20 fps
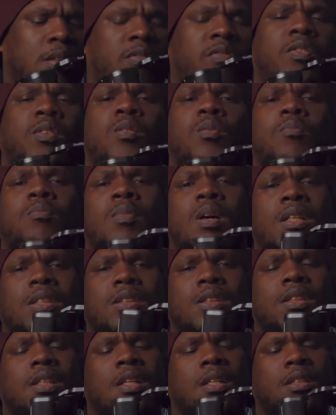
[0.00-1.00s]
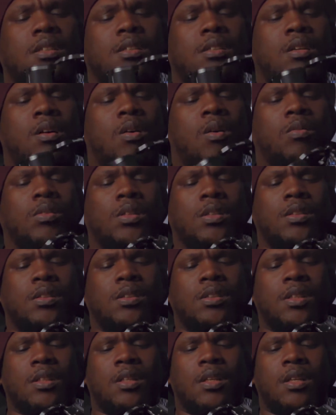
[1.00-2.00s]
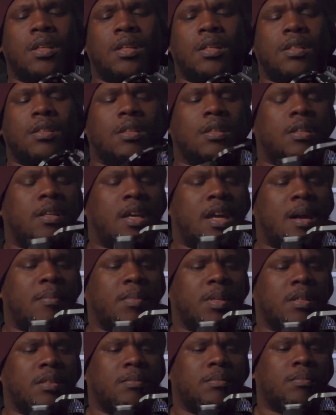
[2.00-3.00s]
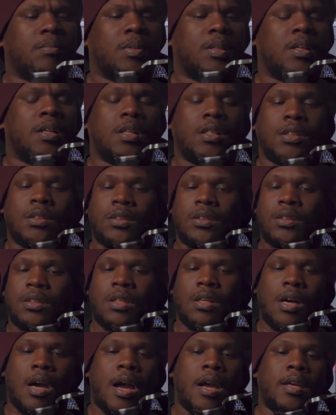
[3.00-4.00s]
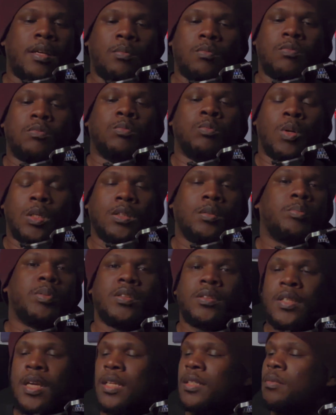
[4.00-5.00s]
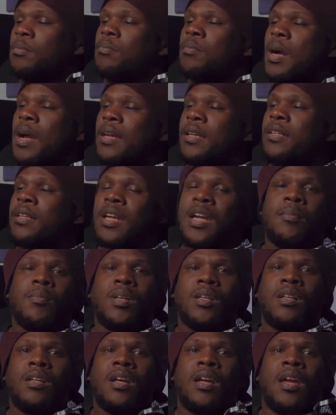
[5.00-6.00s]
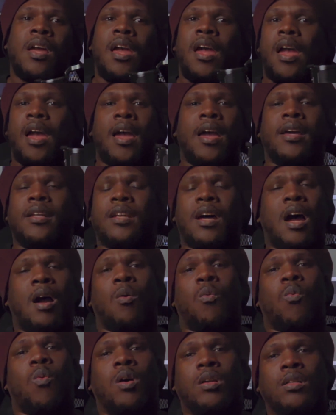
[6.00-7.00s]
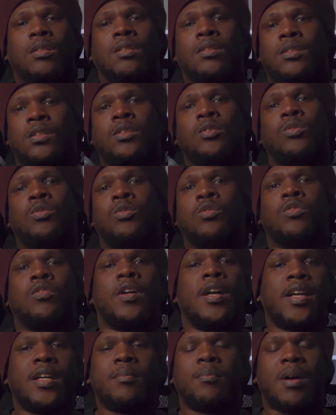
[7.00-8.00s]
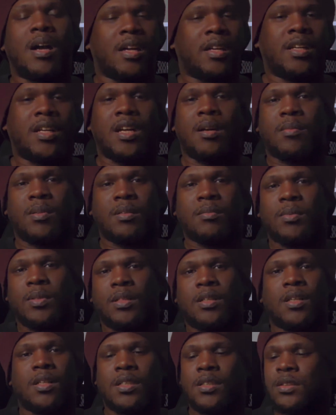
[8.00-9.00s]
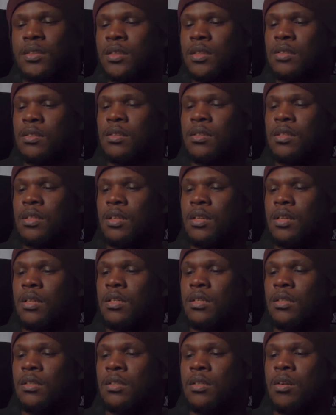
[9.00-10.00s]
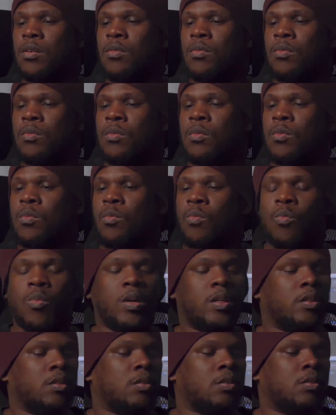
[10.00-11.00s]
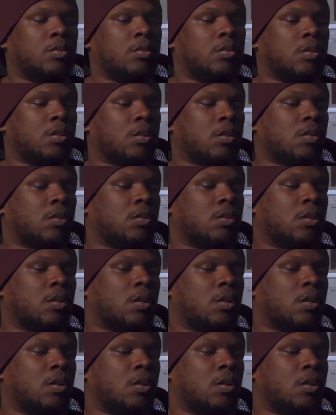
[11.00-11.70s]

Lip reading: a few months into owning the camera because I want to protect my camera, and I wanted to rig my camera because, you know, when you're